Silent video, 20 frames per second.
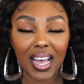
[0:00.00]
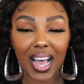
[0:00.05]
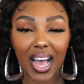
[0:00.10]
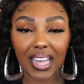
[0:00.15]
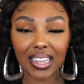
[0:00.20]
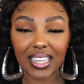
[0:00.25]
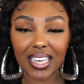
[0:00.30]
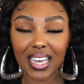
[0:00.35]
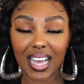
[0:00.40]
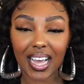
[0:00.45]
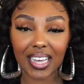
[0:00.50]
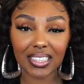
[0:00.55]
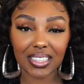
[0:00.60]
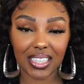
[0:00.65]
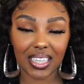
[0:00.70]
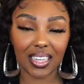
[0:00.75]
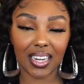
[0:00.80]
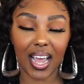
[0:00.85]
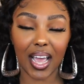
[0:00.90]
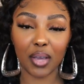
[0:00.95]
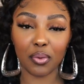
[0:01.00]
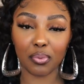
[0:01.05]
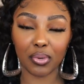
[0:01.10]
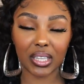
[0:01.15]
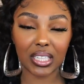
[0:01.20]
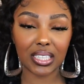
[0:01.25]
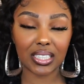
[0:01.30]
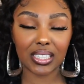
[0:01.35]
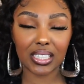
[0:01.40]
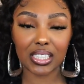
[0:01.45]
I think I did a
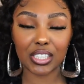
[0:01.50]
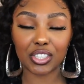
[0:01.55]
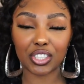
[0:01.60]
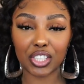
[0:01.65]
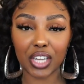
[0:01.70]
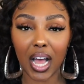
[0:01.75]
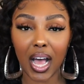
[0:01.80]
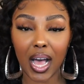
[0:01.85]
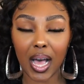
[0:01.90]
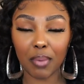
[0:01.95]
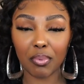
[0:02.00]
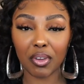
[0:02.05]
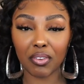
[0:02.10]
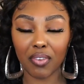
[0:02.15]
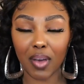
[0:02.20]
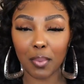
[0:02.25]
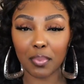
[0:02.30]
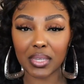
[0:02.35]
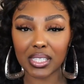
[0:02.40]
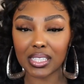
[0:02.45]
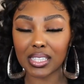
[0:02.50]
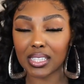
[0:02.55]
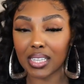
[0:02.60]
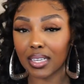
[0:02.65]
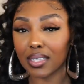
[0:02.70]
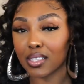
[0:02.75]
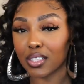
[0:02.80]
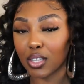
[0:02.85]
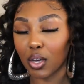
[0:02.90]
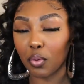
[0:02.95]
really good job, if I must
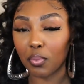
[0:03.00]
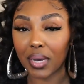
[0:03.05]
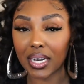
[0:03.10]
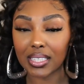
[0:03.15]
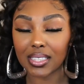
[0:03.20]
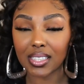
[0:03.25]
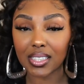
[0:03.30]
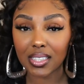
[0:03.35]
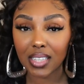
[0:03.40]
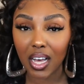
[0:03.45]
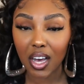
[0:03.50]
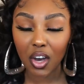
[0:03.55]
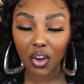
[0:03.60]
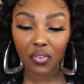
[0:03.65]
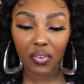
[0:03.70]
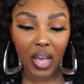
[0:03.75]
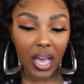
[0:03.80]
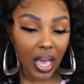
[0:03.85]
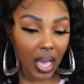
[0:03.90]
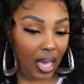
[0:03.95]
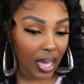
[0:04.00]
say so myself.